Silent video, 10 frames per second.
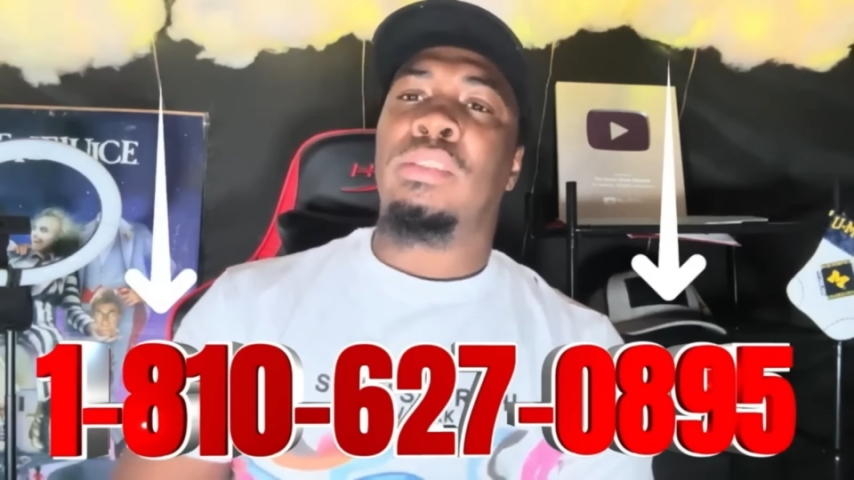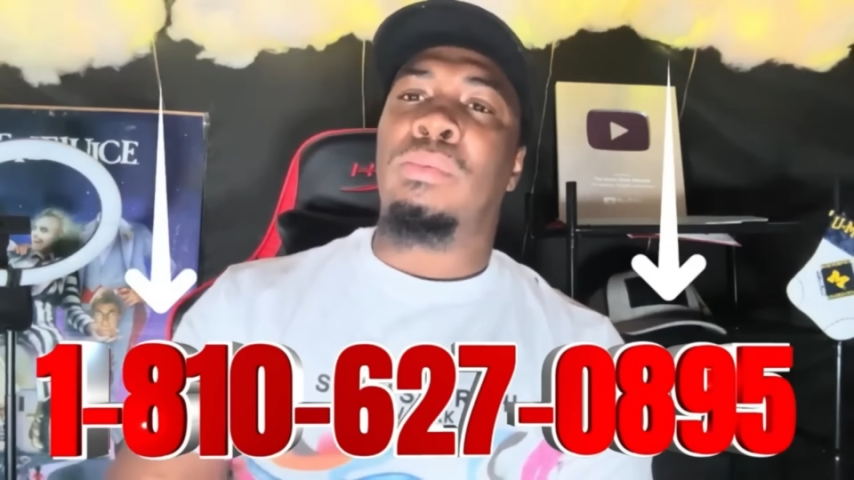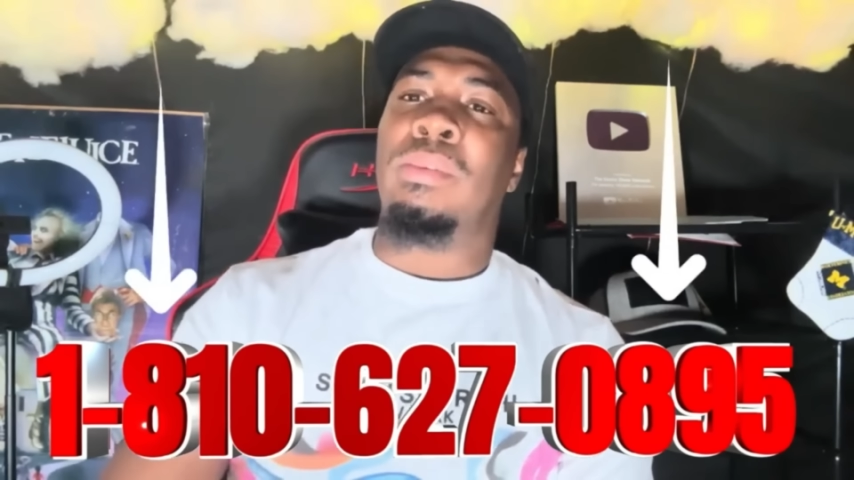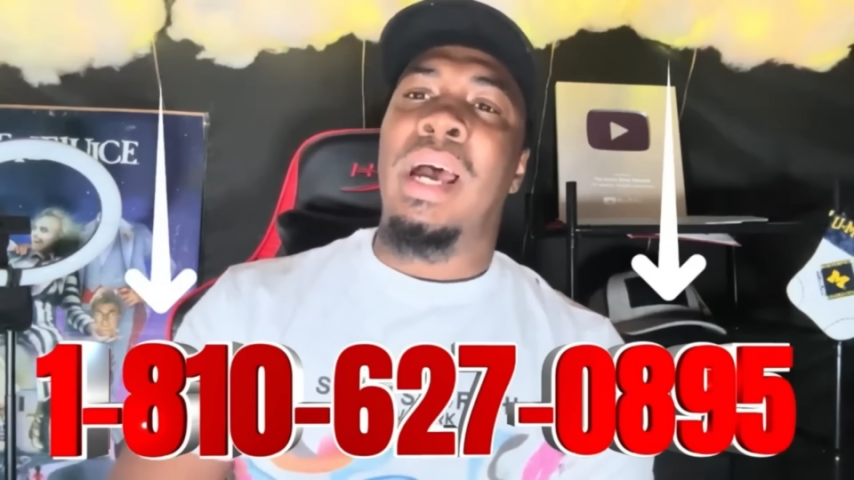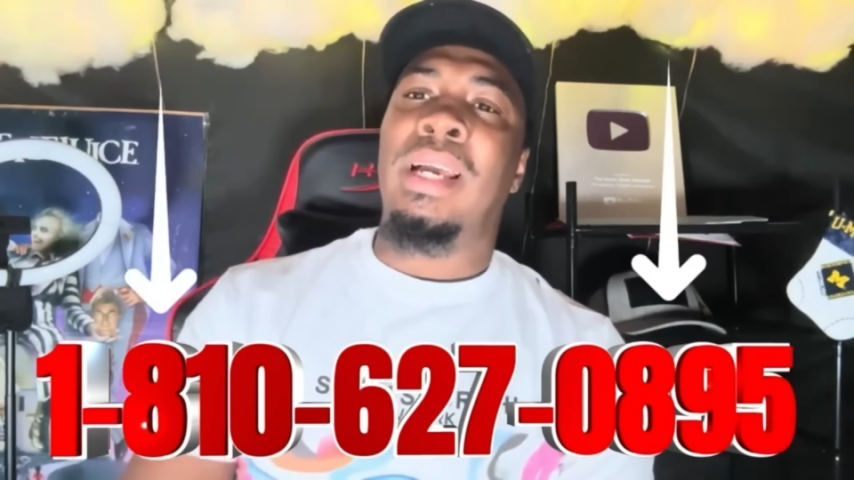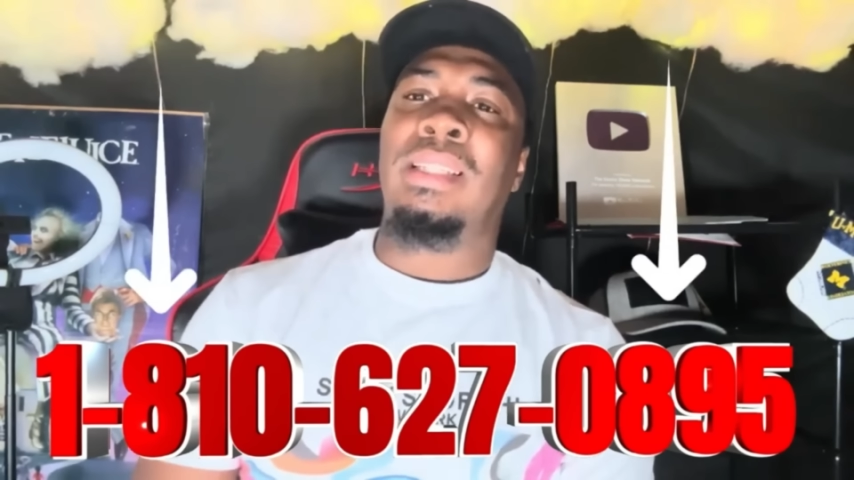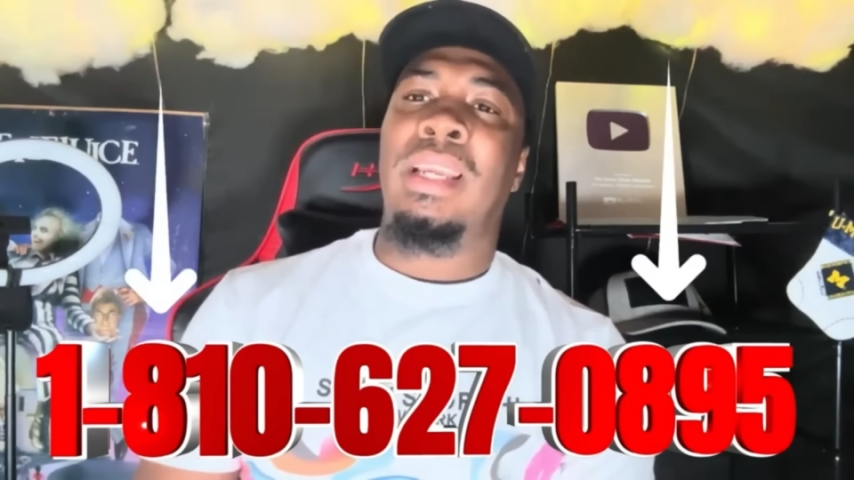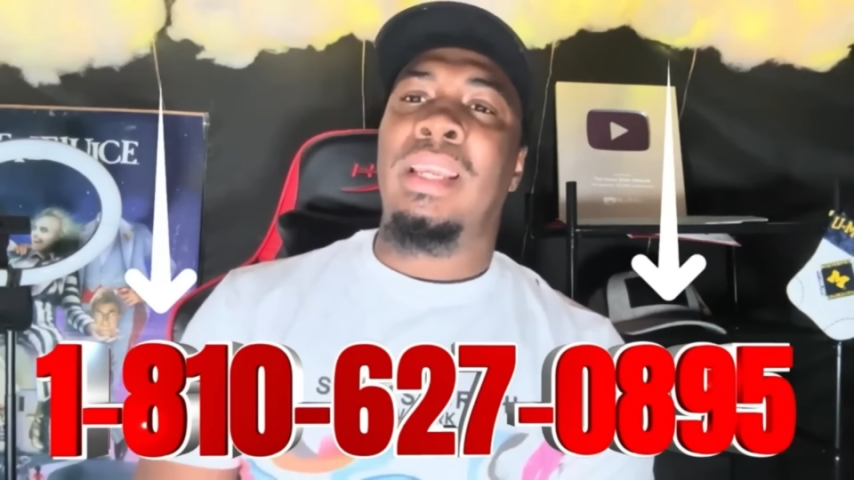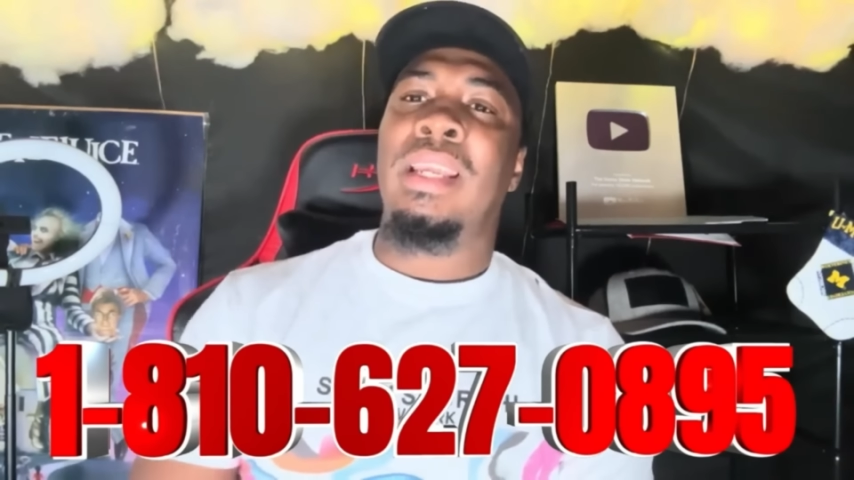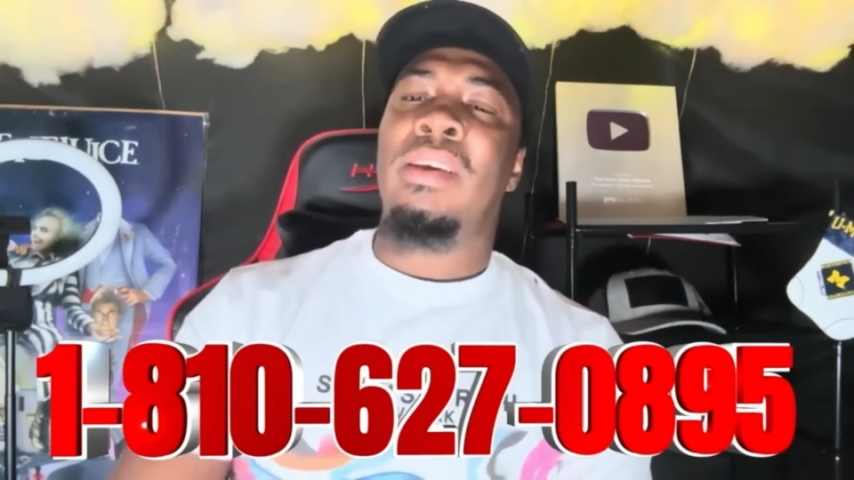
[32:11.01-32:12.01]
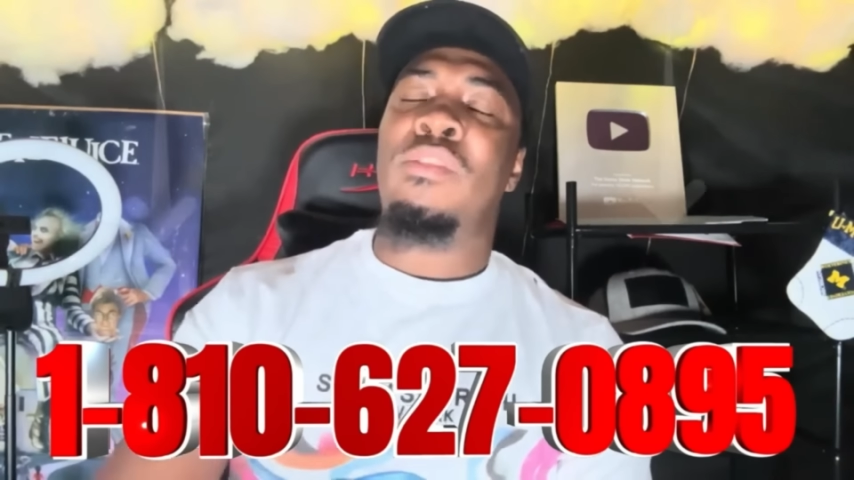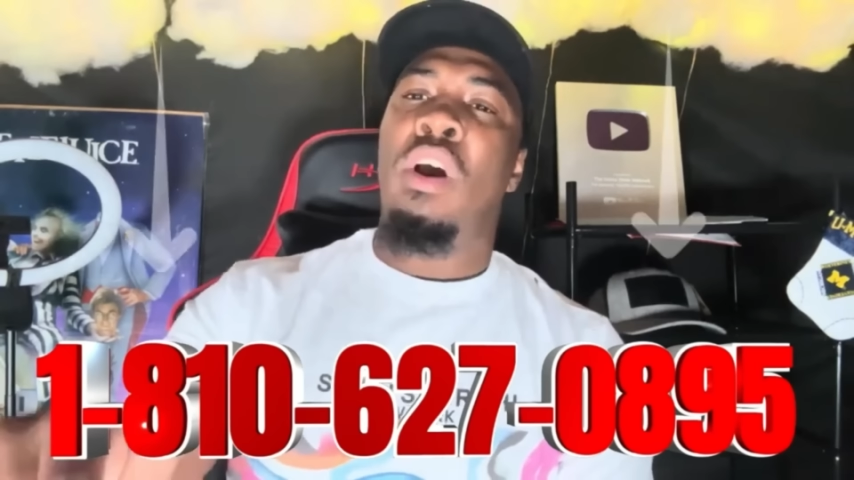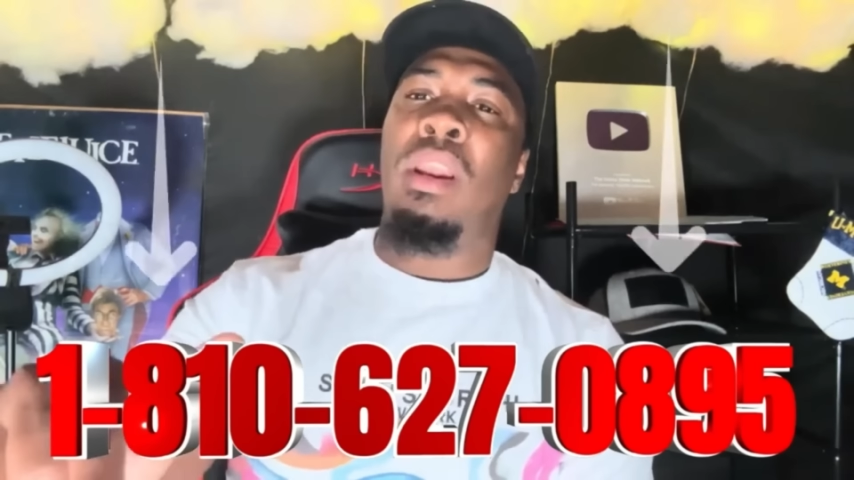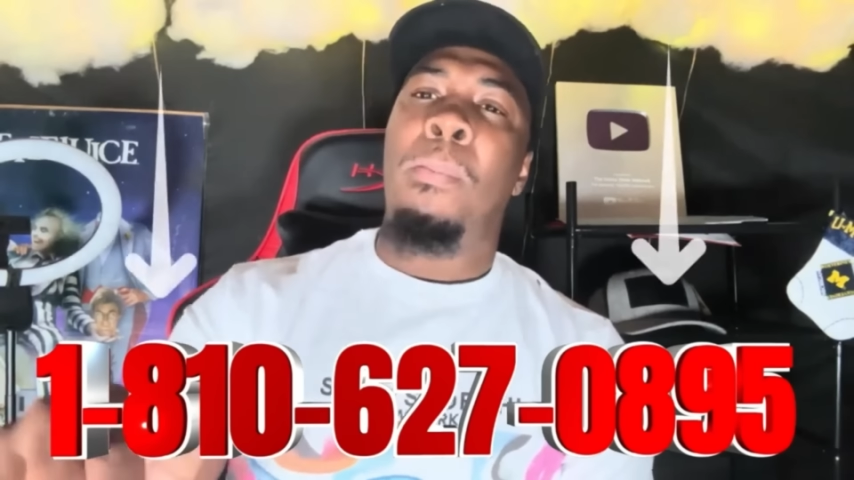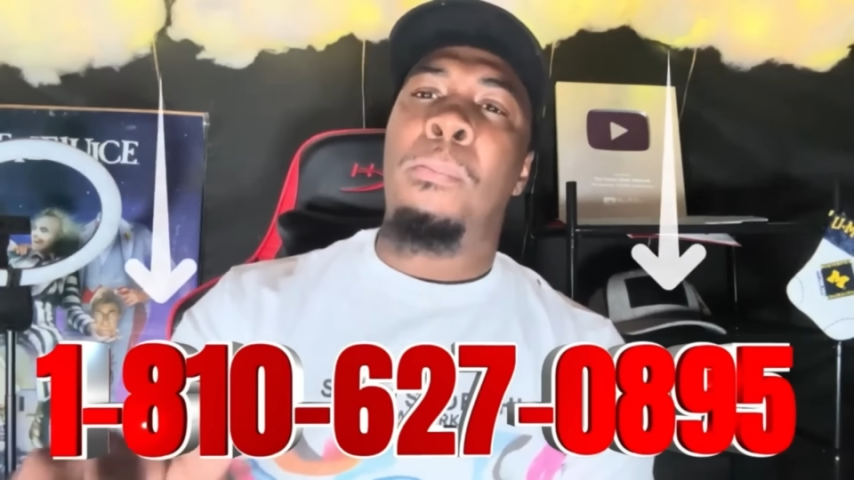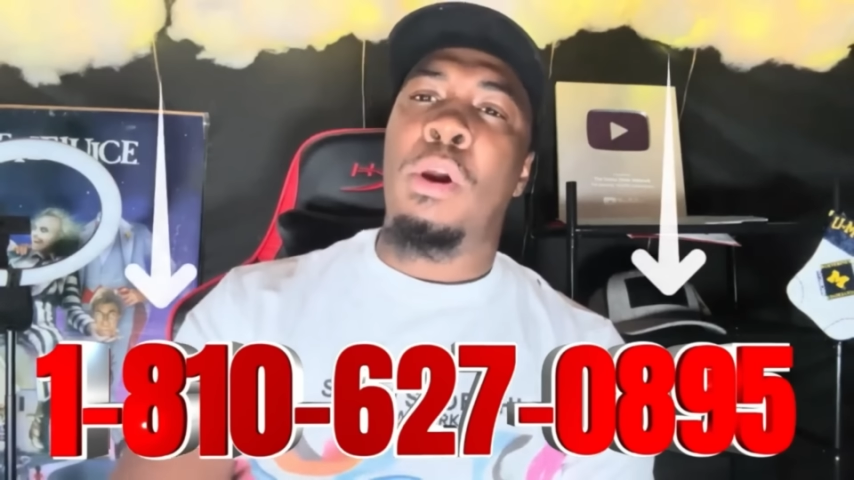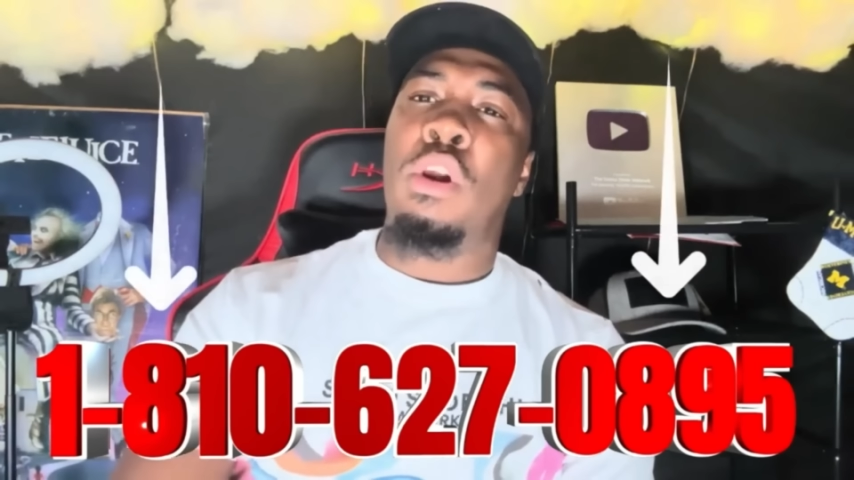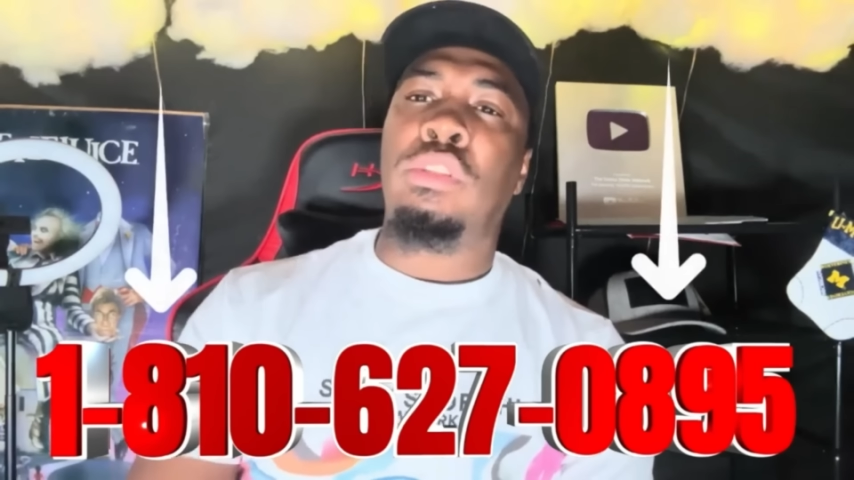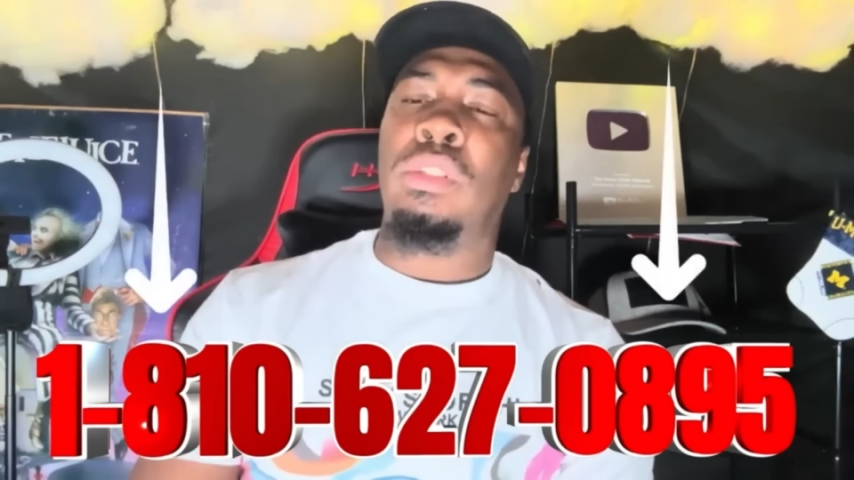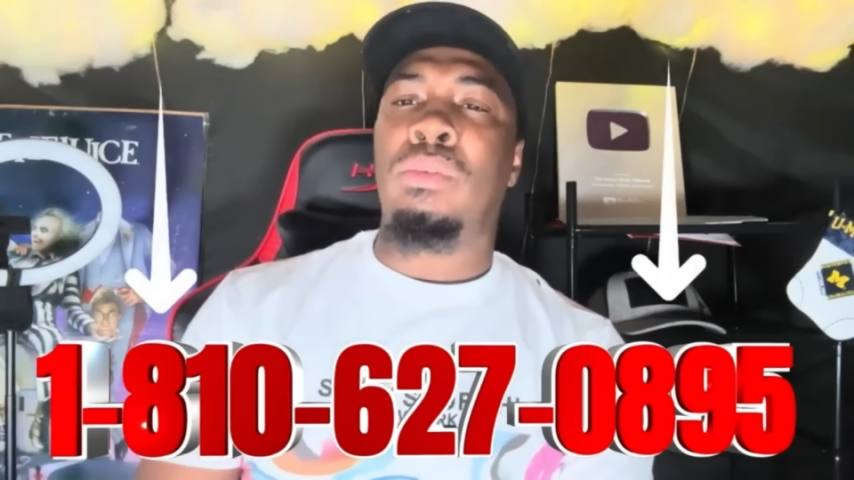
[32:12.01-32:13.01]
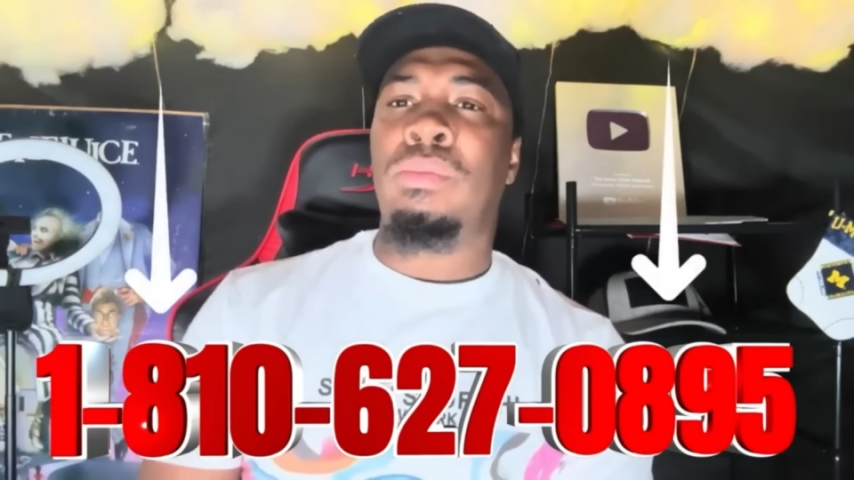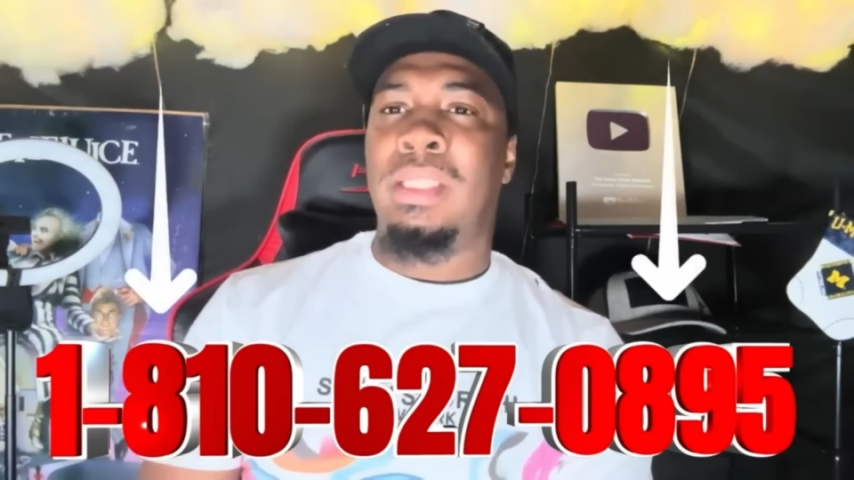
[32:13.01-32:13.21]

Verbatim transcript: so Donta can give y'all a personal